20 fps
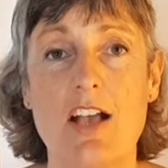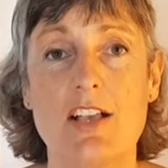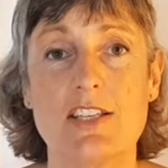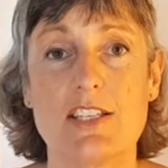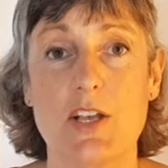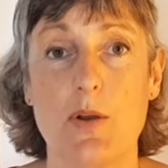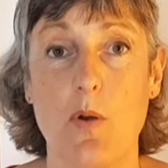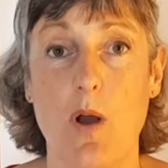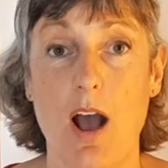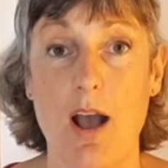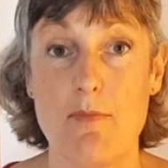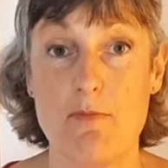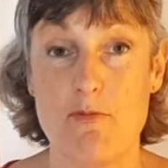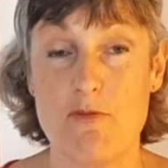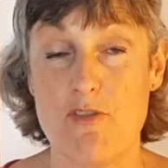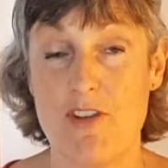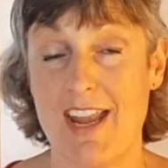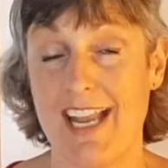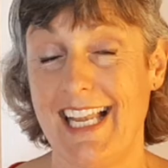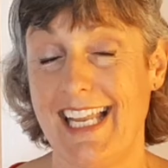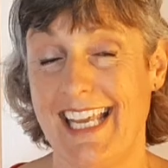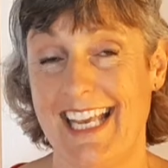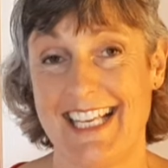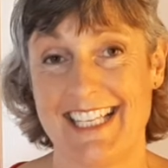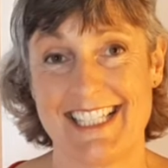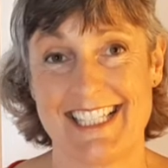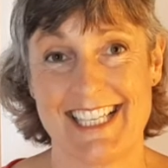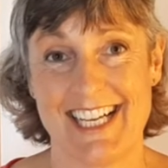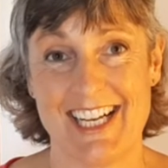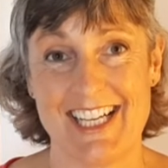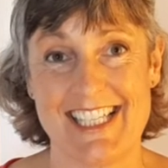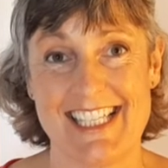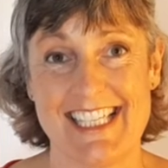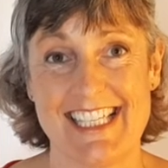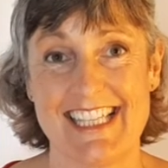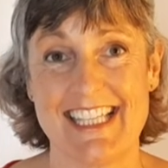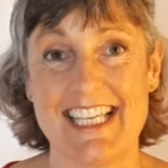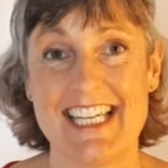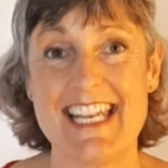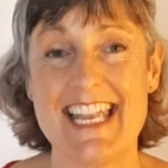So I'm really
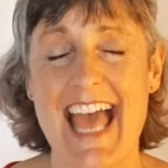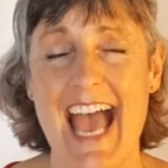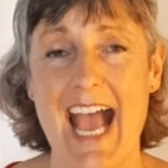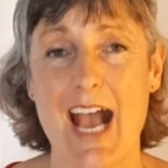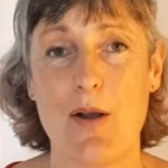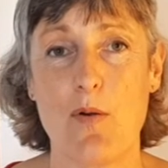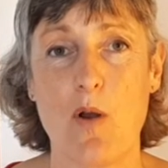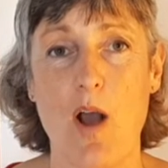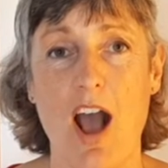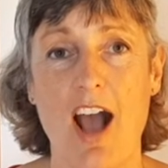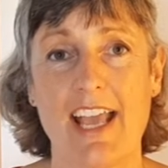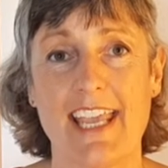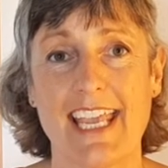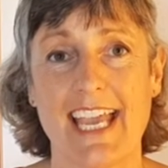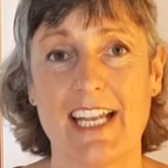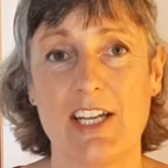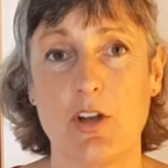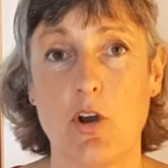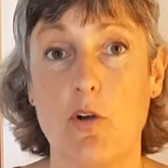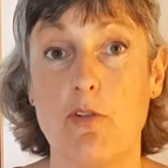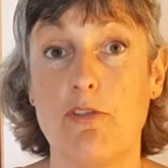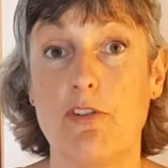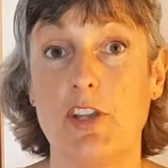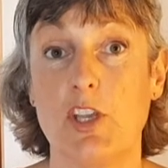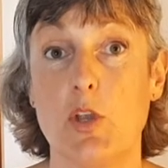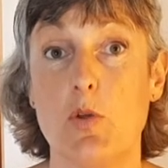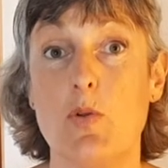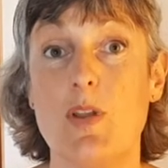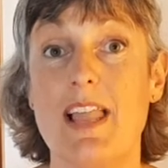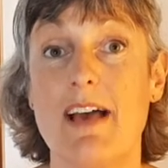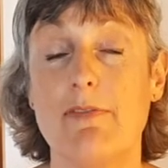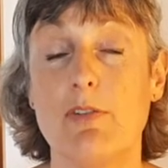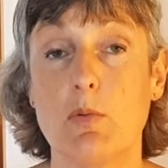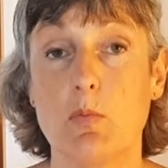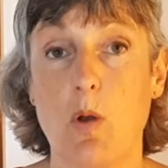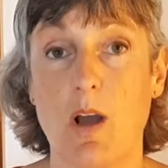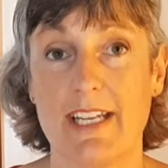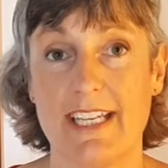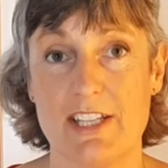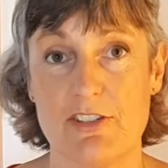excited that now I can offer you level
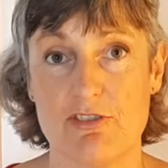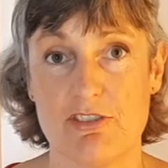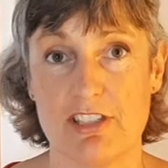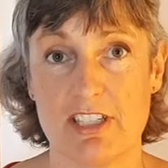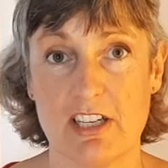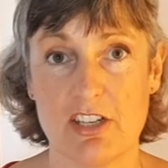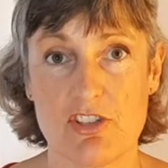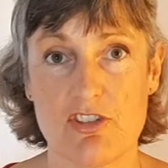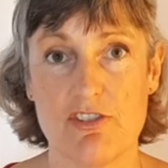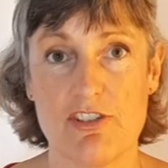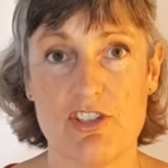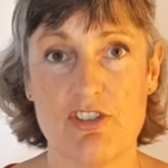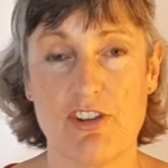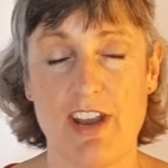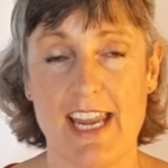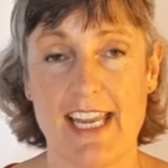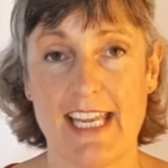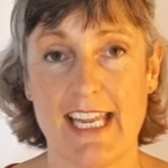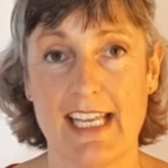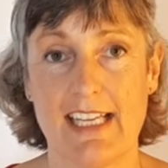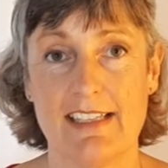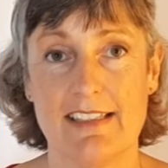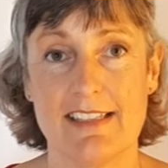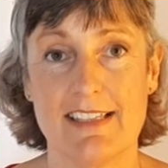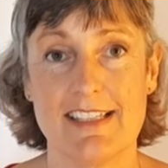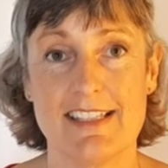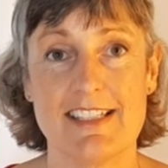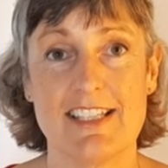one introductory training